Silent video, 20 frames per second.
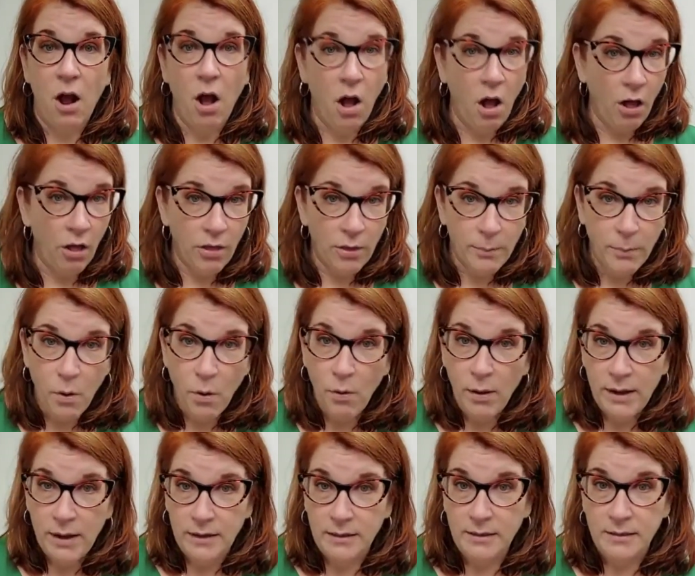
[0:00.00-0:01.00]
all the
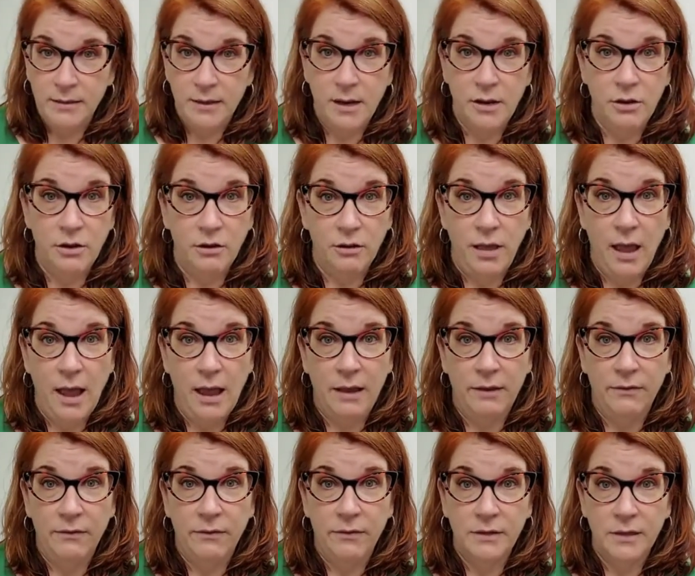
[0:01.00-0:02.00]
points in your life
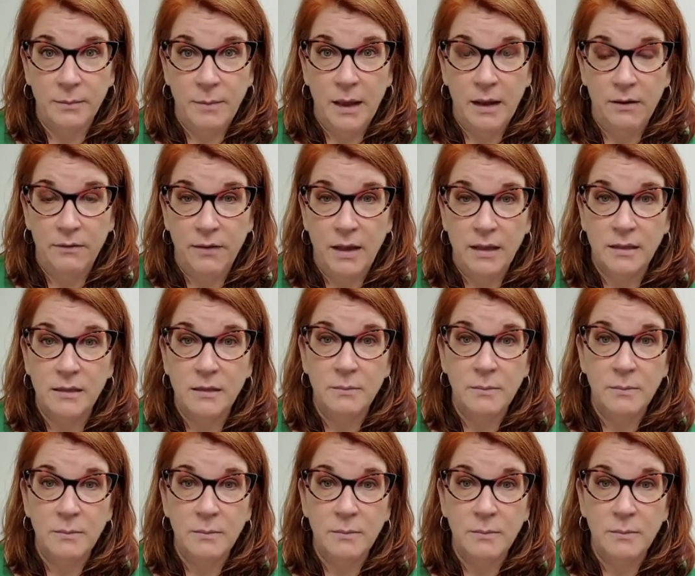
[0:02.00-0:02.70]
to manifest,